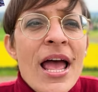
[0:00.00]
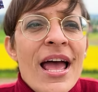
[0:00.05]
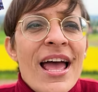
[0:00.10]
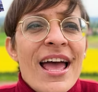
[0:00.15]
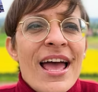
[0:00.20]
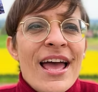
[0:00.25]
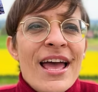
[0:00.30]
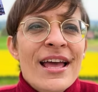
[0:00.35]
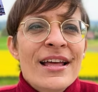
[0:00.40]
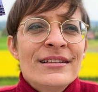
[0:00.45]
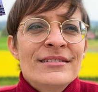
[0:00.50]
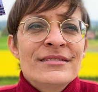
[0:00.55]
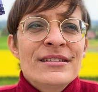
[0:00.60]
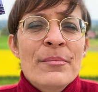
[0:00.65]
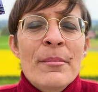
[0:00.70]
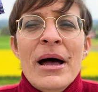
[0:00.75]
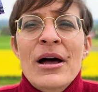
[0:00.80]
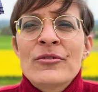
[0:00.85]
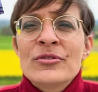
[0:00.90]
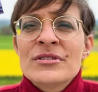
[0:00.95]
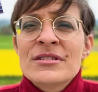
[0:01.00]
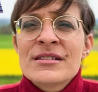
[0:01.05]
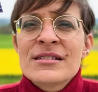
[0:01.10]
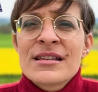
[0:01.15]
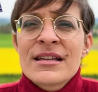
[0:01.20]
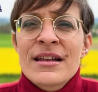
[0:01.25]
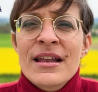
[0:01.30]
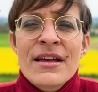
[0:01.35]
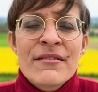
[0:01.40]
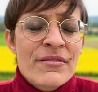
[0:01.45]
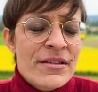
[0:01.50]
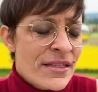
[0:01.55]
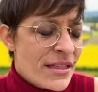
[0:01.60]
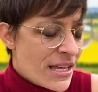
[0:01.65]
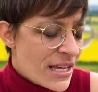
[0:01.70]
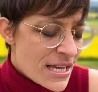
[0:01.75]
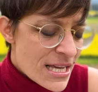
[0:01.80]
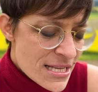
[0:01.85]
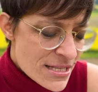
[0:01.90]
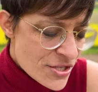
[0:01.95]
and the mountains and
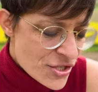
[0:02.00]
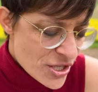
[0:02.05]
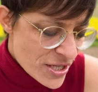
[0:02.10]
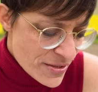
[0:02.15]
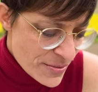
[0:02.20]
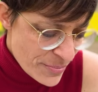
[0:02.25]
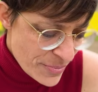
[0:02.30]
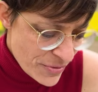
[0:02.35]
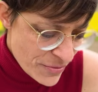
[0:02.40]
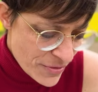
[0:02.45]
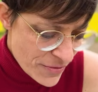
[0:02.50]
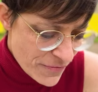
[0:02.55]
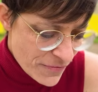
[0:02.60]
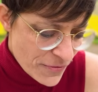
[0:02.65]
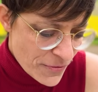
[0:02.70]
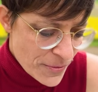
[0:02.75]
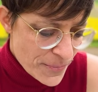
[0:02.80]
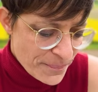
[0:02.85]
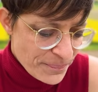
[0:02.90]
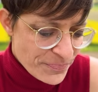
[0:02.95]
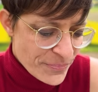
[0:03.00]
everything is just beautiful.